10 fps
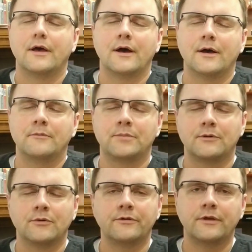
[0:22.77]

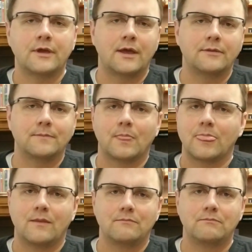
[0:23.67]
But really,
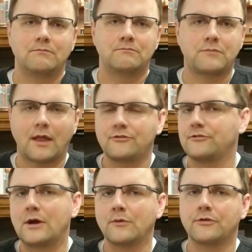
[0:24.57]
that's
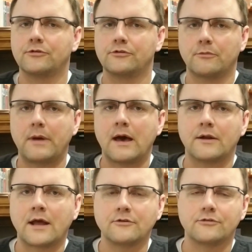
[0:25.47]
not what this is
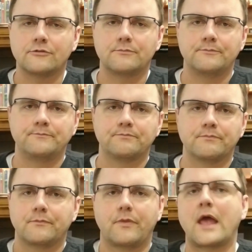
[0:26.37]
about. I just
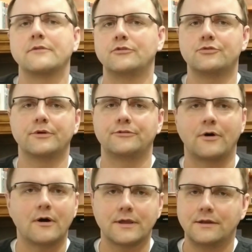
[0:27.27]
kind of enjoy
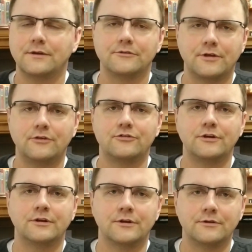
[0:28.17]
talking and
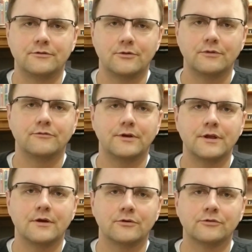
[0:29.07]
teaching and doing
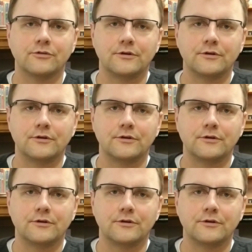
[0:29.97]
videos.